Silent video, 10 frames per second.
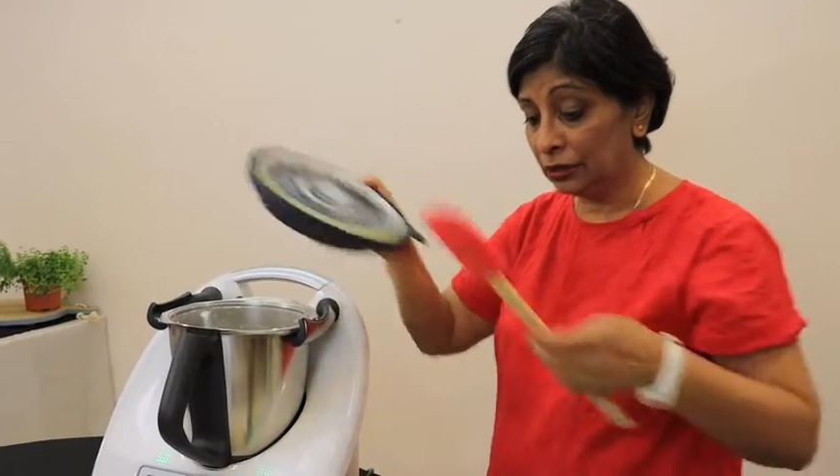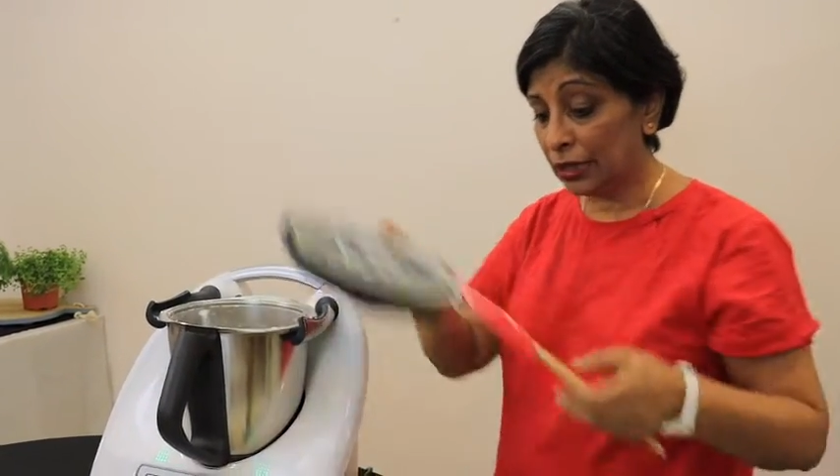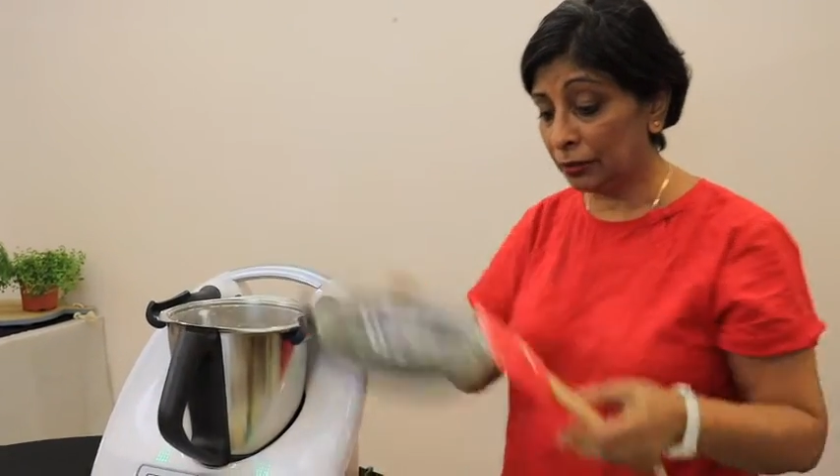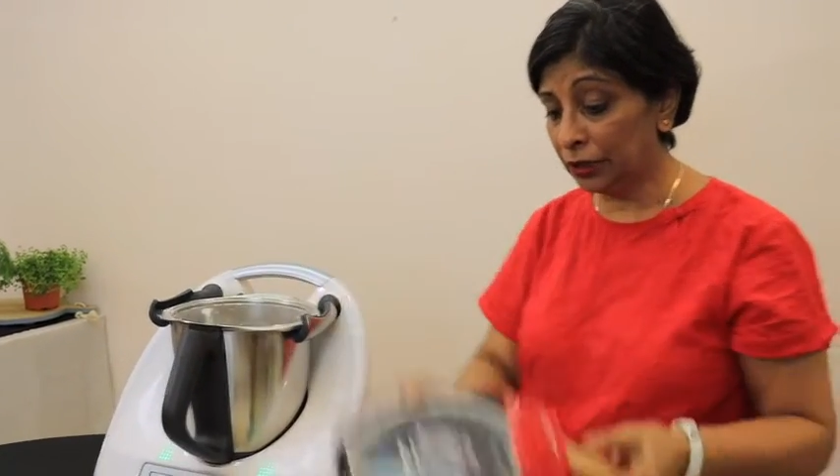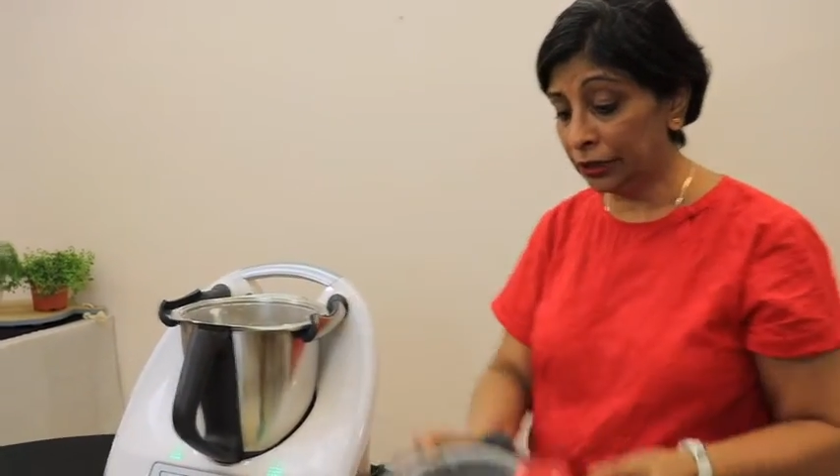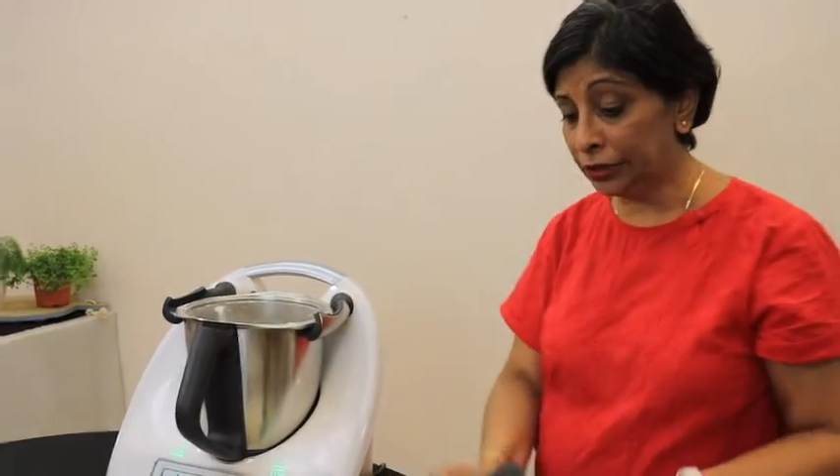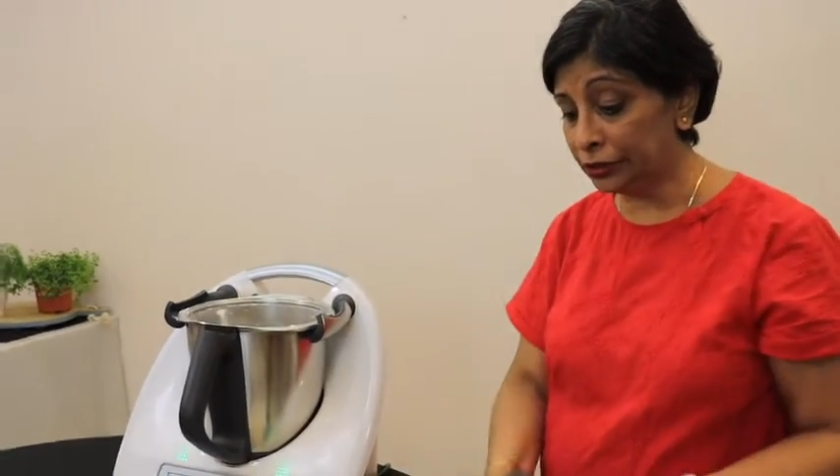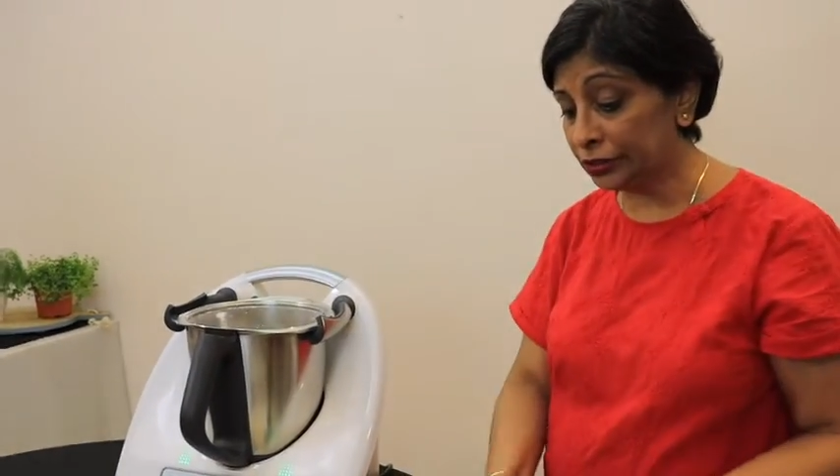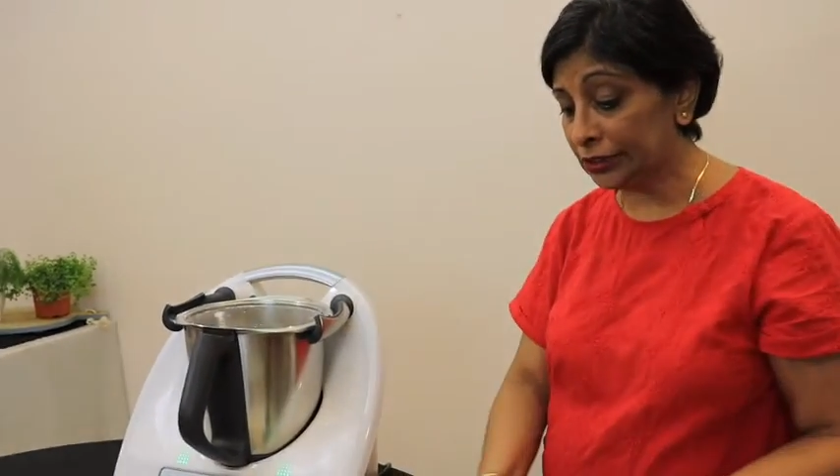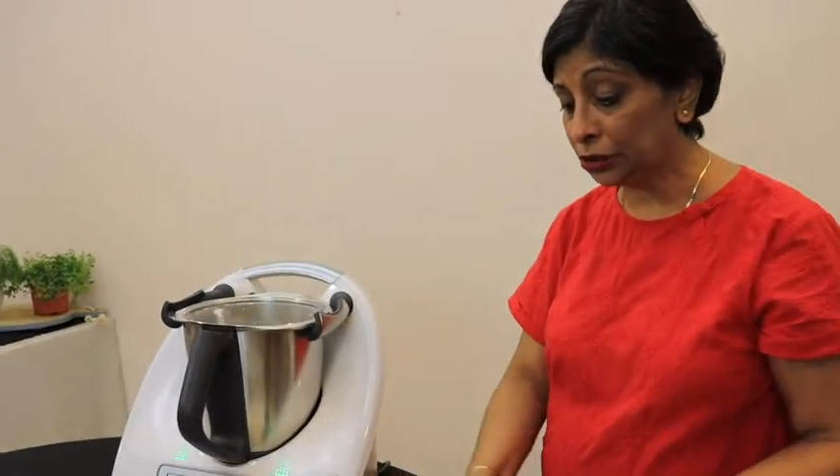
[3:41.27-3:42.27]
I'm going to
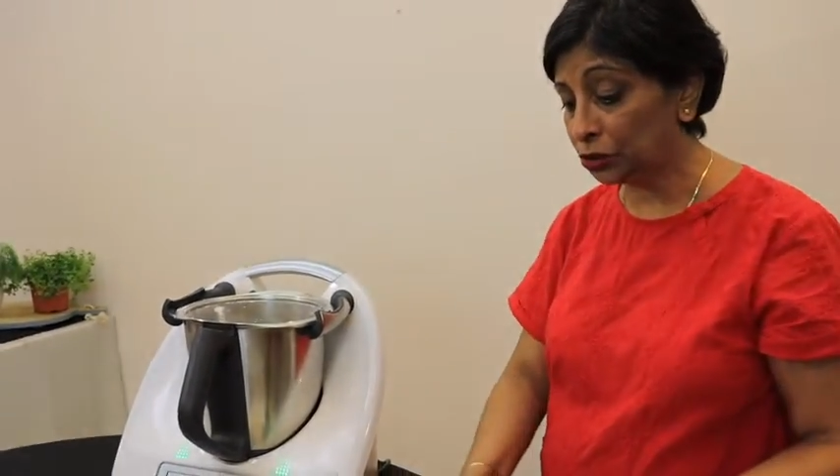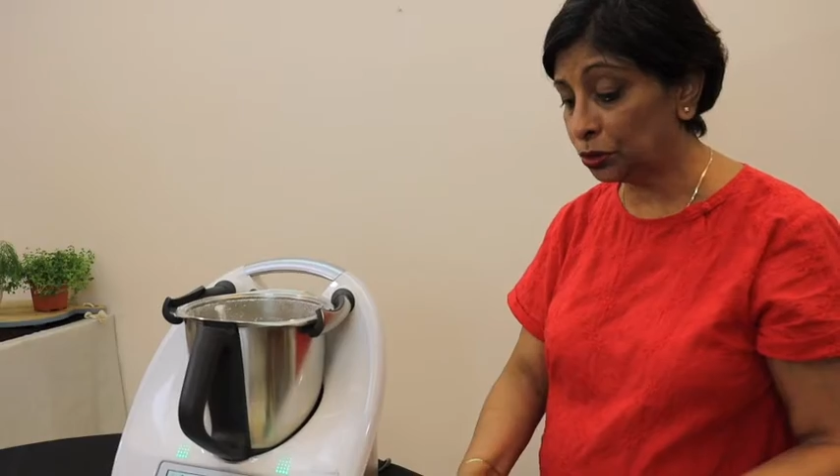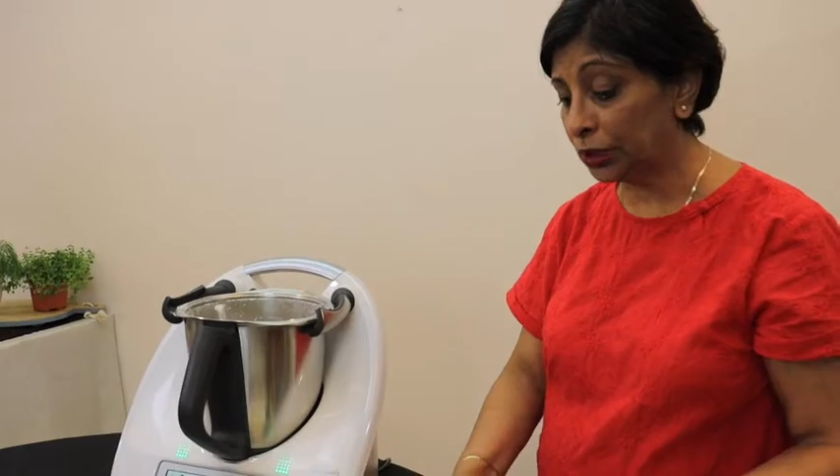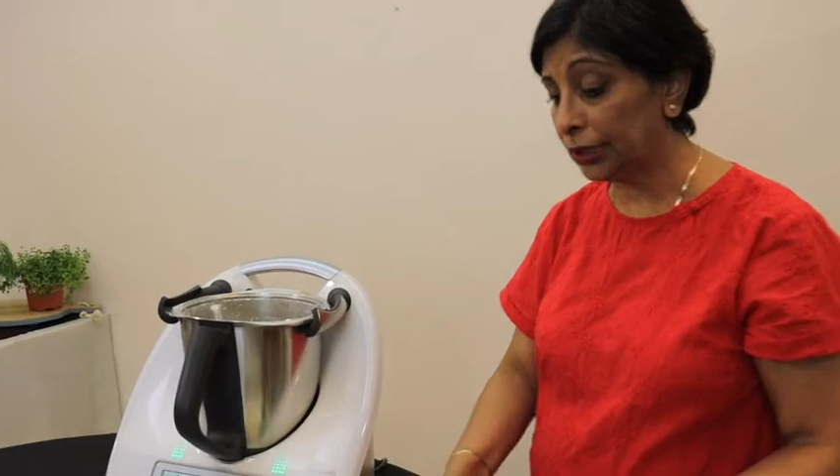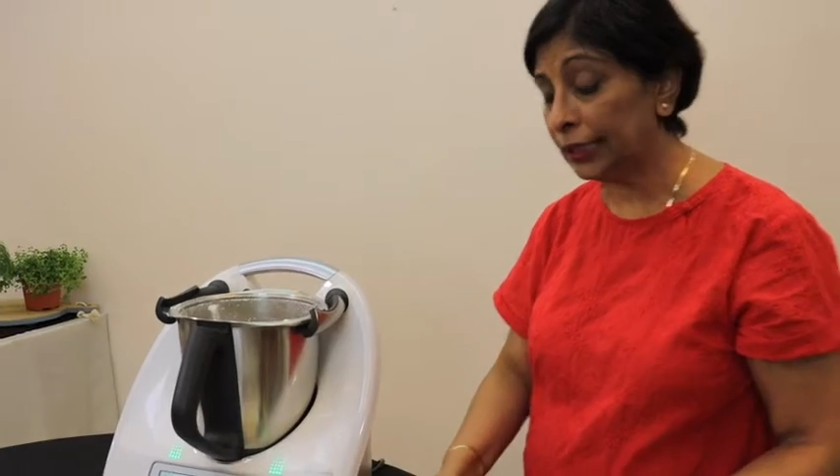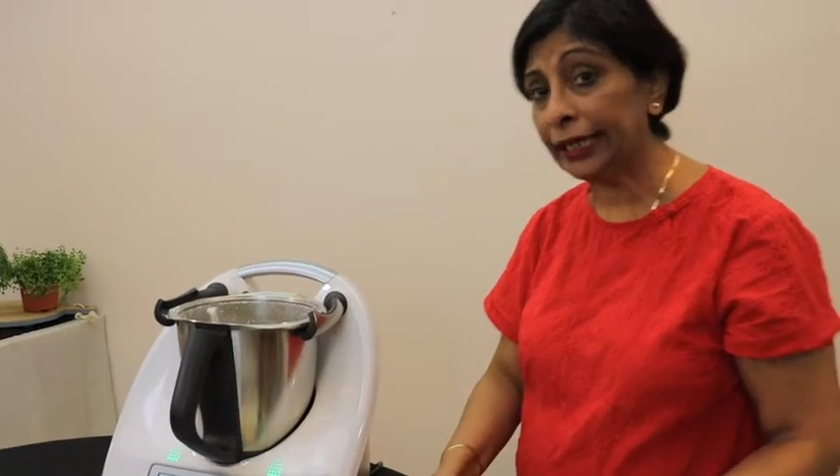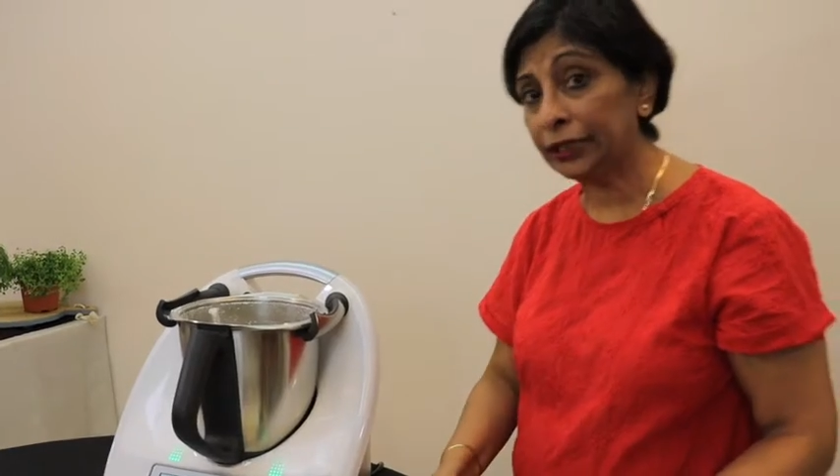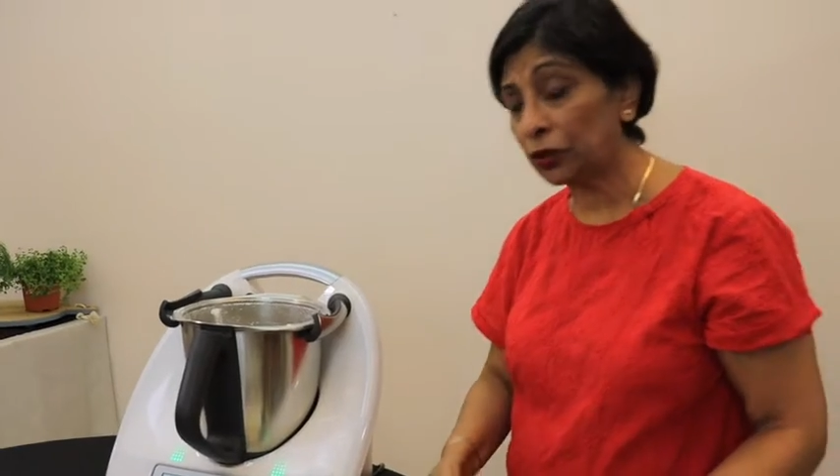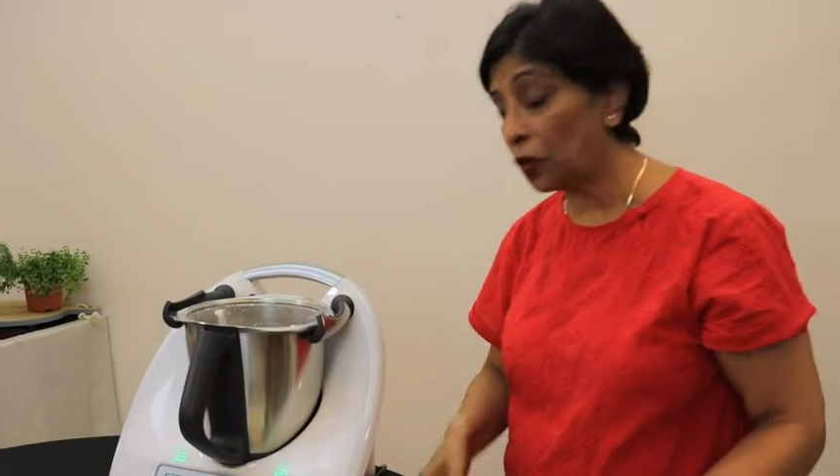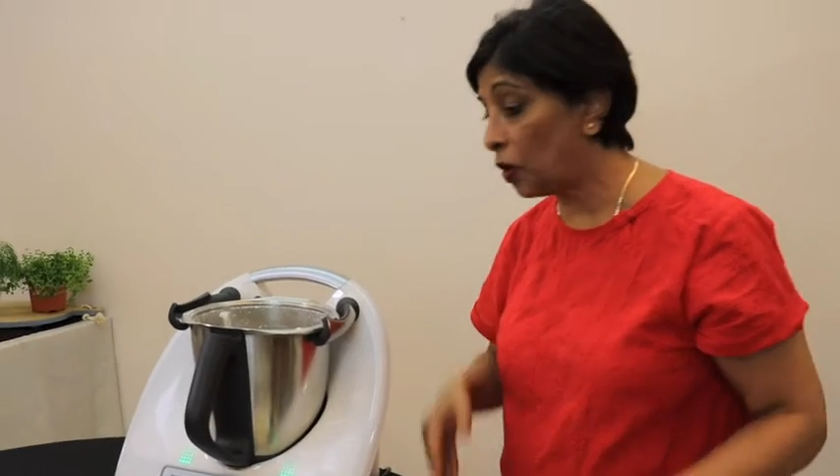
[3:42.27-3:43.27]
use this sugar
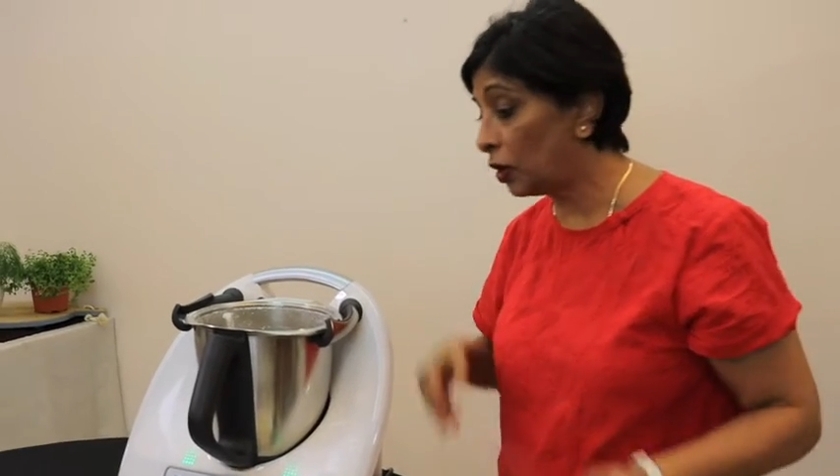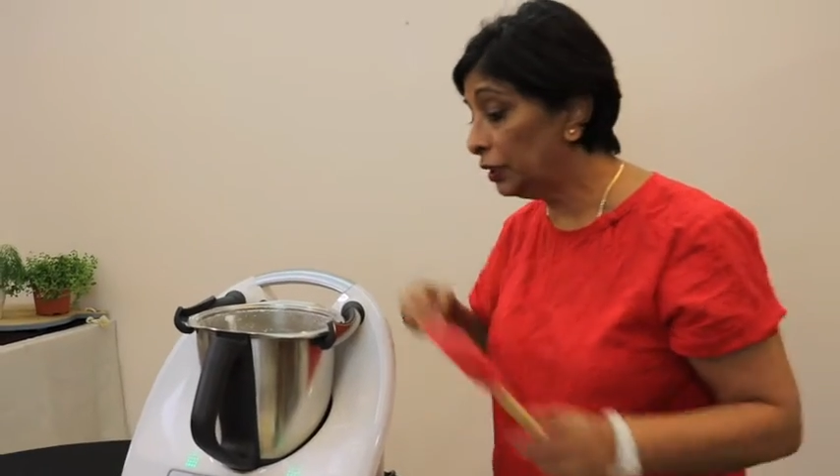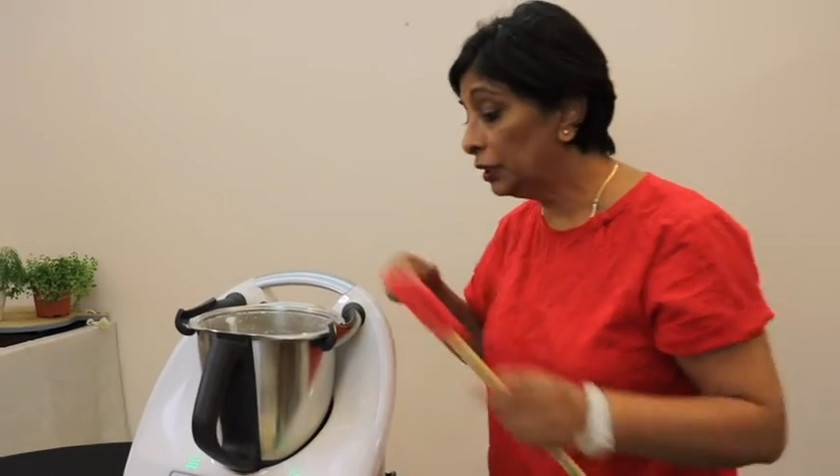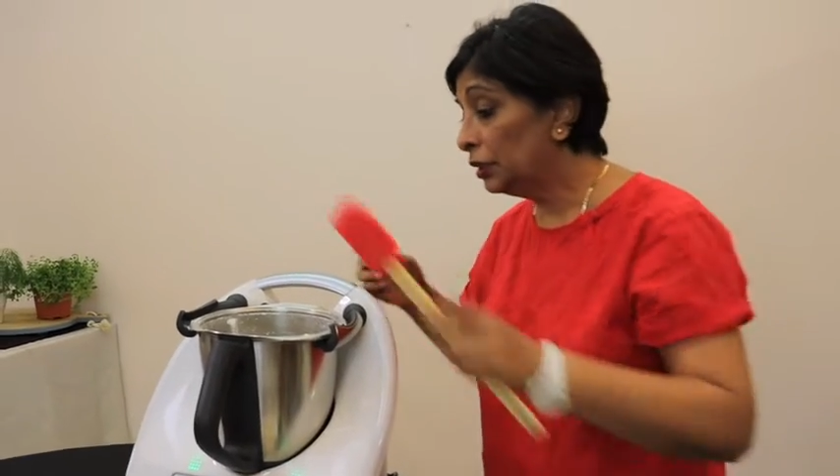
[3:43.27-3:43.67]
later on